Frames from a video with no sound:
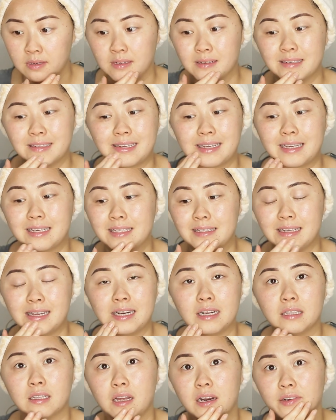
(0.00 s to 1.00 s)
Because like I
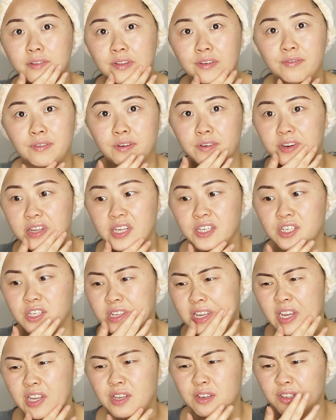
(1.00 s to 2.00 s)
said, a lot of the foundation
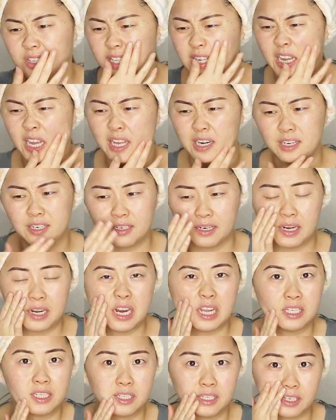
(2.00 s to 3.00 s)
that I used, I didn't
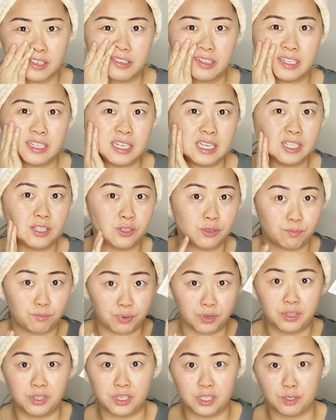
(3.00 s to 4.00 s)
necessarily need to
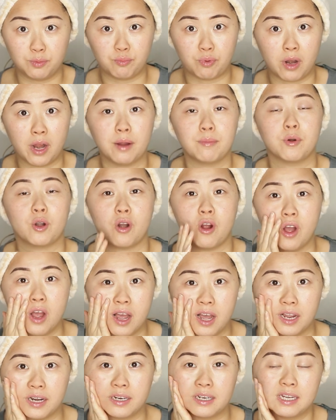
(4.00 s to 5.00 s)
put this primer
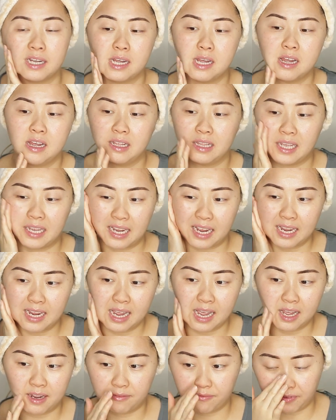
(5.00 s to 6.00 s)
on. Like I
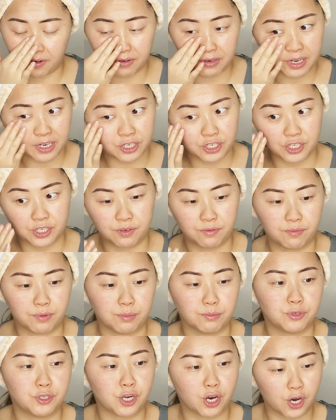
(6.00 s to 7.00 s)
had foundation
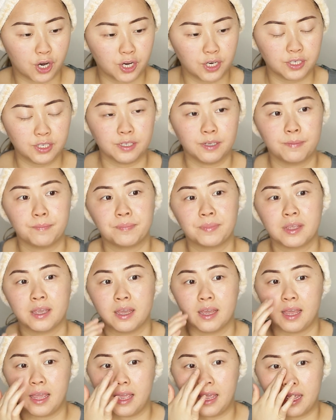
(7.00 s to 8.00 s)
from Tarte
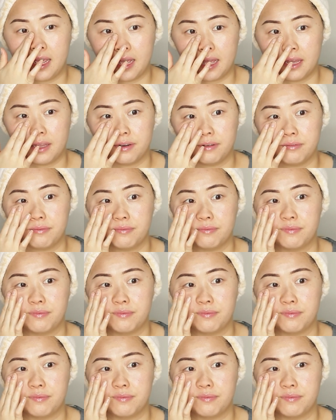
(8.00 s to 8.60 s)
and